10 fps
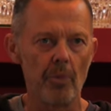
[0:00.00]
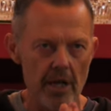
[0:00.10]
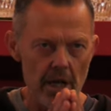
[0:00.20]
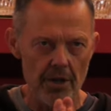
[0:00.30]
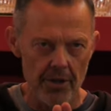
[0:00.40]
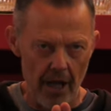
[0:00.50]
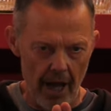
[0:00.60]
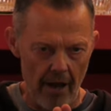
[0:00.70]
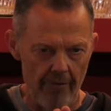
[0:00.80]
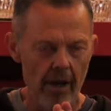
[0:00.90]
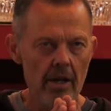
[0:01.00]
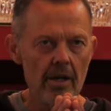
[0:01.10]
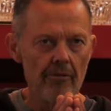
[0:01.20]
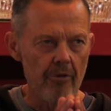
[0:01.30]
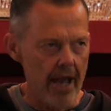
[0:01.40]
We need to have
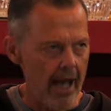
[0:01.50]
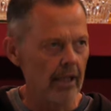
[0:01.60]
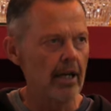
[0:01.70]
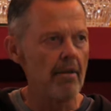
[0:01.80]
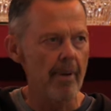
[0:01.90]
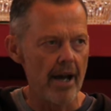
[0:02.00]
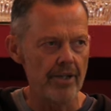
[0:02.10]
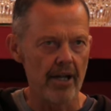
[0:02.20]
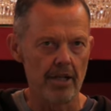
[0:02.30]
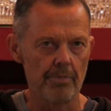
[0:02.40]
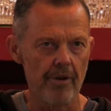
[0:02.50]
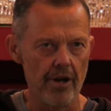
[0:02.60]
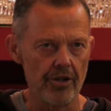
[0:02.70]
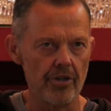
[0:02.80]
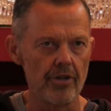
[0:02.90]
reality based
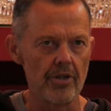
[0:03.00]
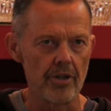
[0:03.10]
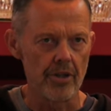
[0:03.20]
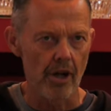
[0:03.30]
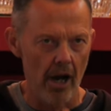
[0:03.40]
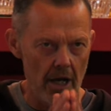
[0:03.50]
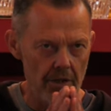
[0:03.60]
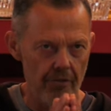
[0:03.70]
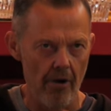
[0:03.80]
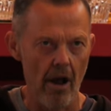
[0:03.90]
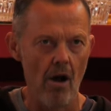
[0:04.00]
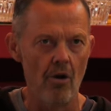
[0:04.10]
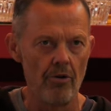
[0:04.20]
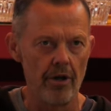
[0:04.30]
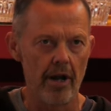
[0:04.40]
aspirations and desires for our
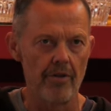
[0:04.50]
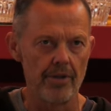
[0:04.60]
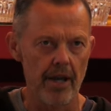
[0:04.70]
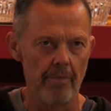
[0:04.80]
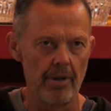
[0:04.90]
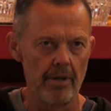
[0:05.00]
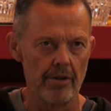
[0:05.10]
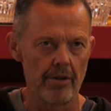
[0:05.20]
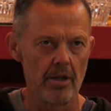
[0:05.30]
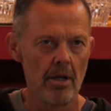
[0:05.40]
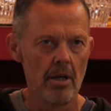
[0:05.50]
own and others' happiness.